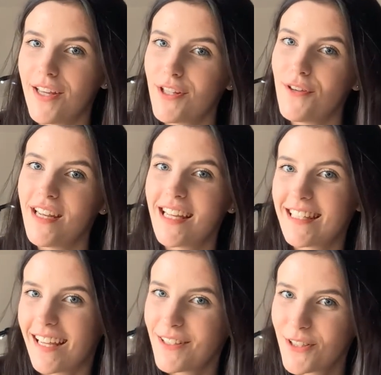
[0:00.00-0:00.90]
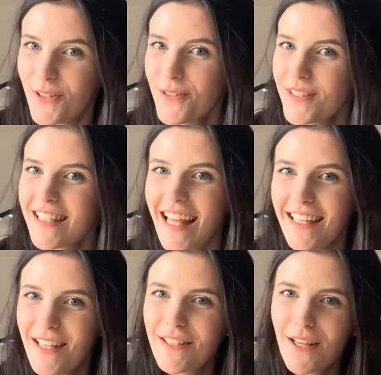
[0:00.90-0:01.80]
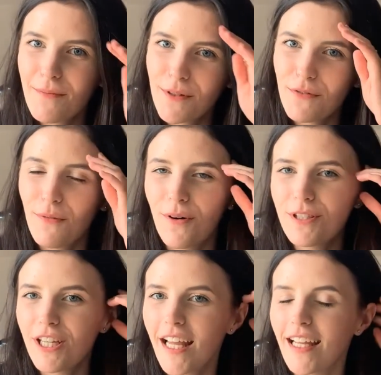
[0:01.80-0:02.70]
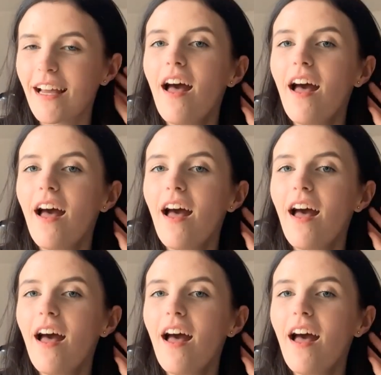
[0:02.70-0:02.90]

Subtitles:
uni essentials. Thank you so much for watching.